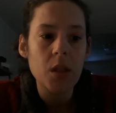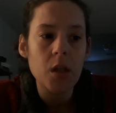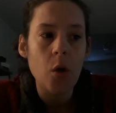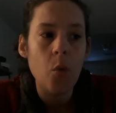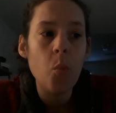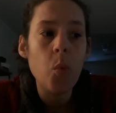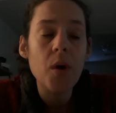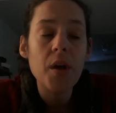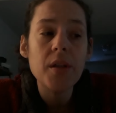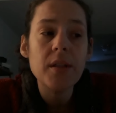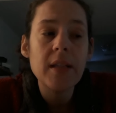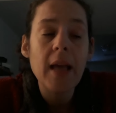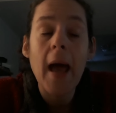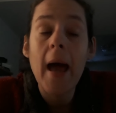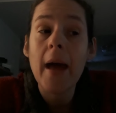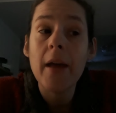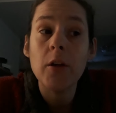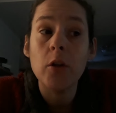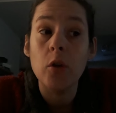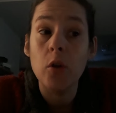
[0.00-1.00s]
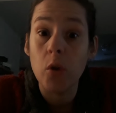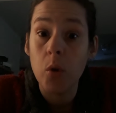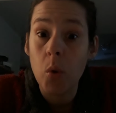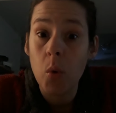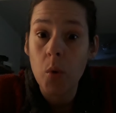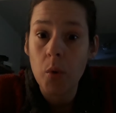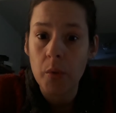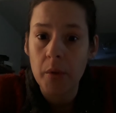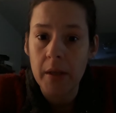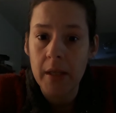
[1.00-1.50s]
was had
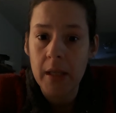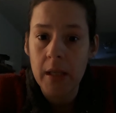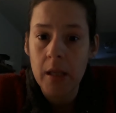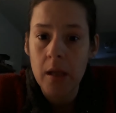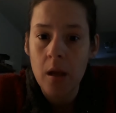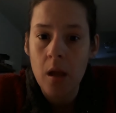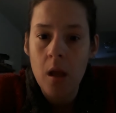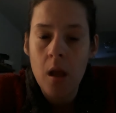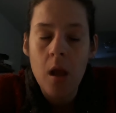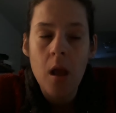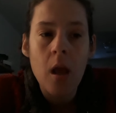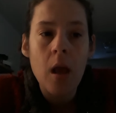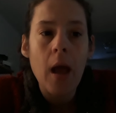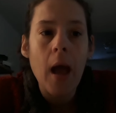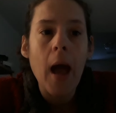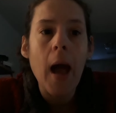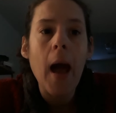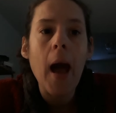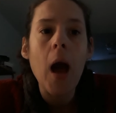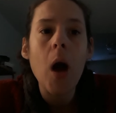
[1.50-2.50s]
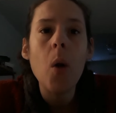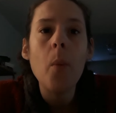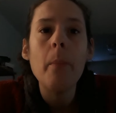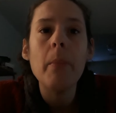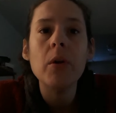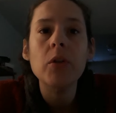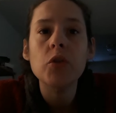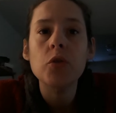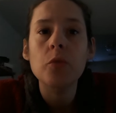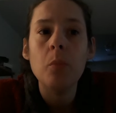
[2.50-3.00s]
glory how
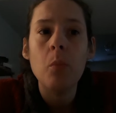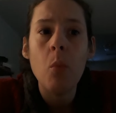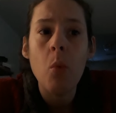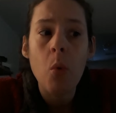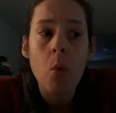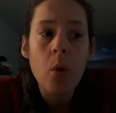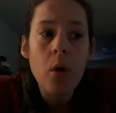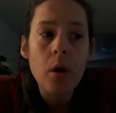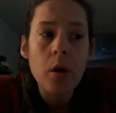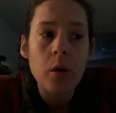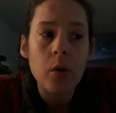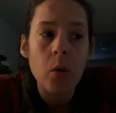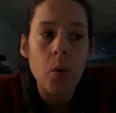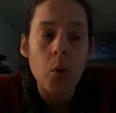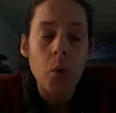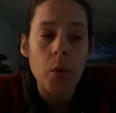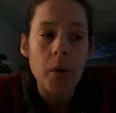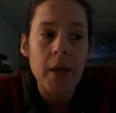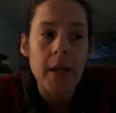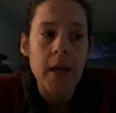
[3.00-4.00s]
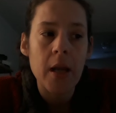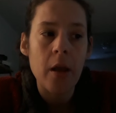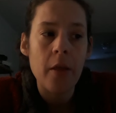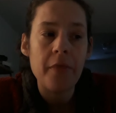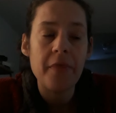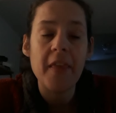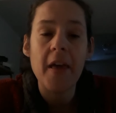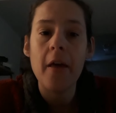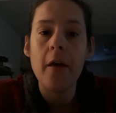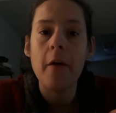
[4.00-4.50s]
much more glory
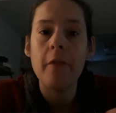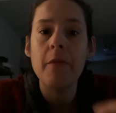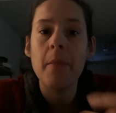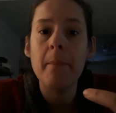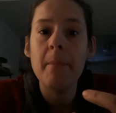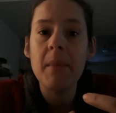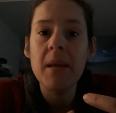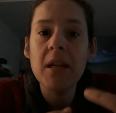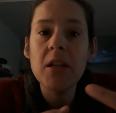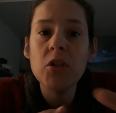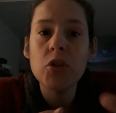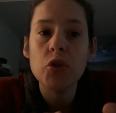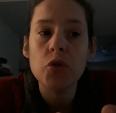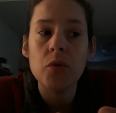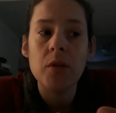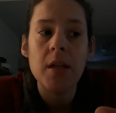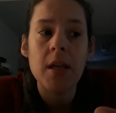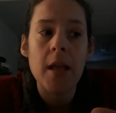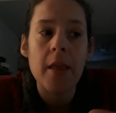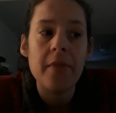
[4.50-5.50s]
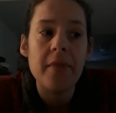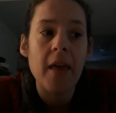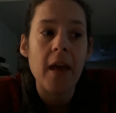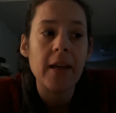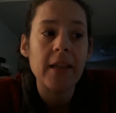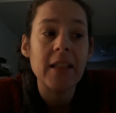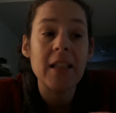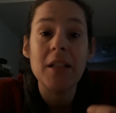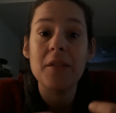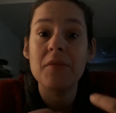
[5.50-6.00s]
that the ministry
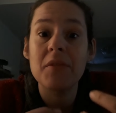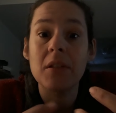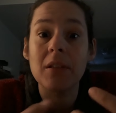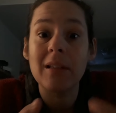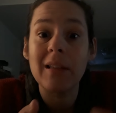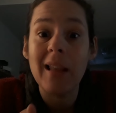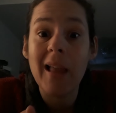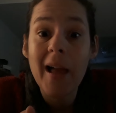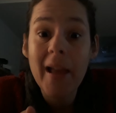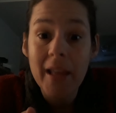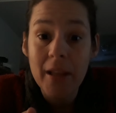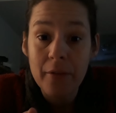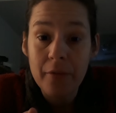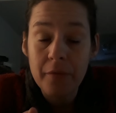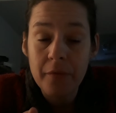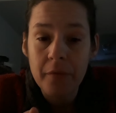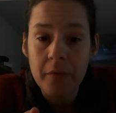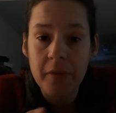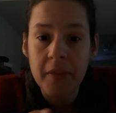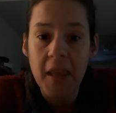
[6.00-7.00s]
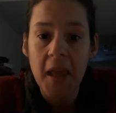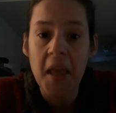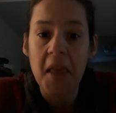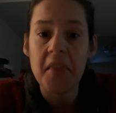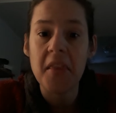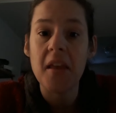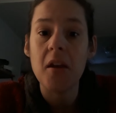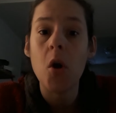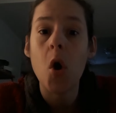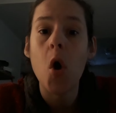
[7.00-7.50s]
that gives life, that
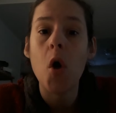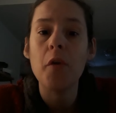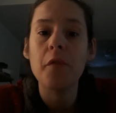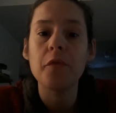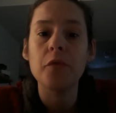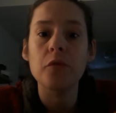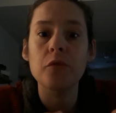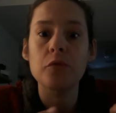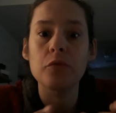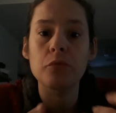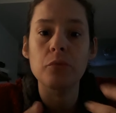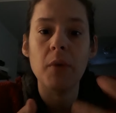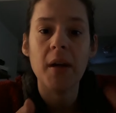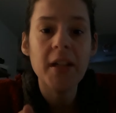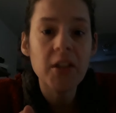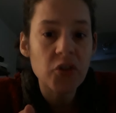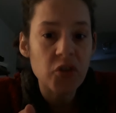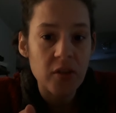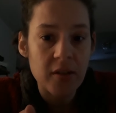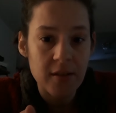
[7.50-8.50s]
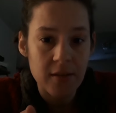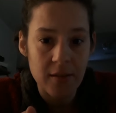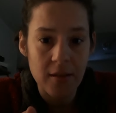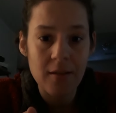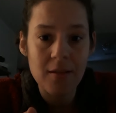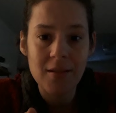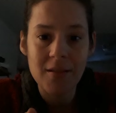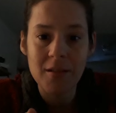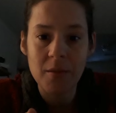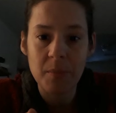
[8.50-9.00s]
that offers
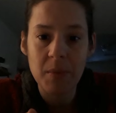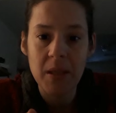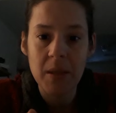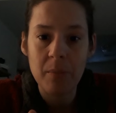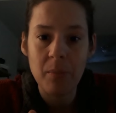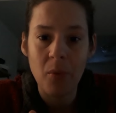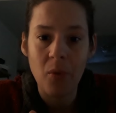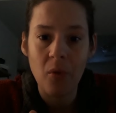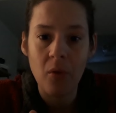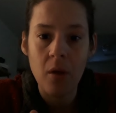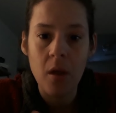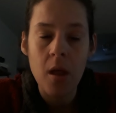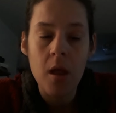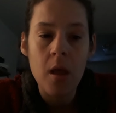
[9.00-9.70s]
righteousness to people,